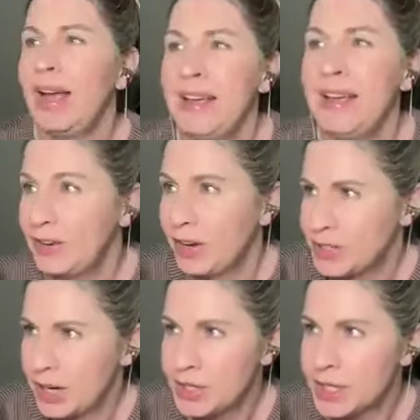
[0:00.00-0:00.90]
can I not
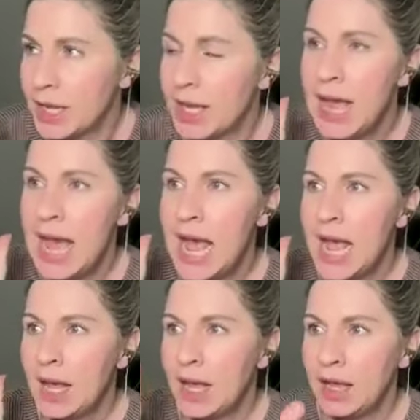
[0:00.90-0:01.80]
talk today?
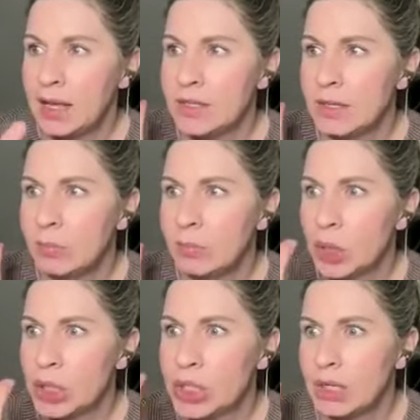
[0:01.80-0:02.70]
Hand
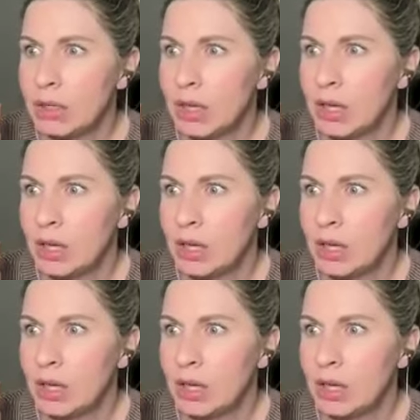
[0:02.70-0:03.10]
portion